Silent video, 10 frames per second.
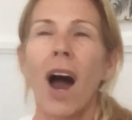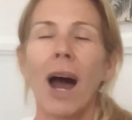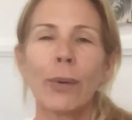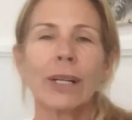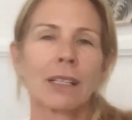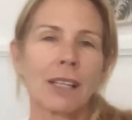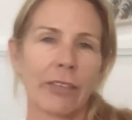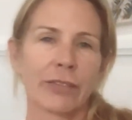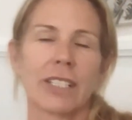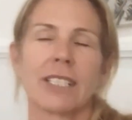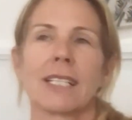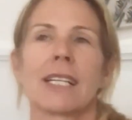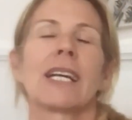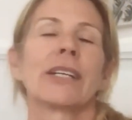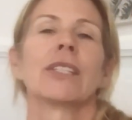I would love to
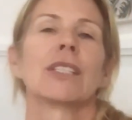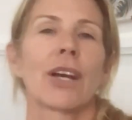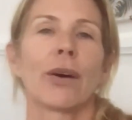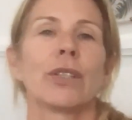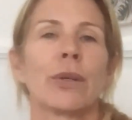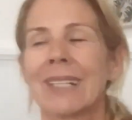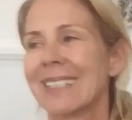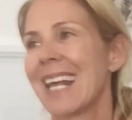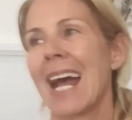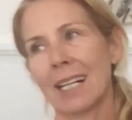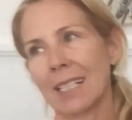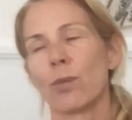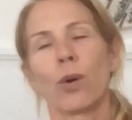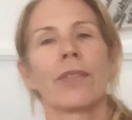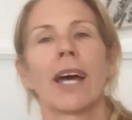sit here and tell you exactly
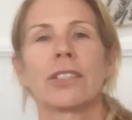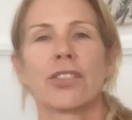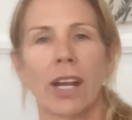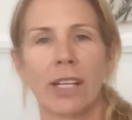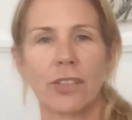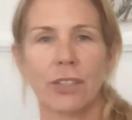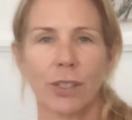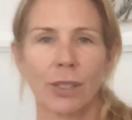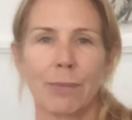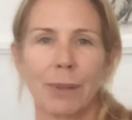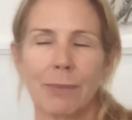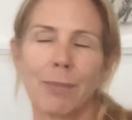what that change is going to be,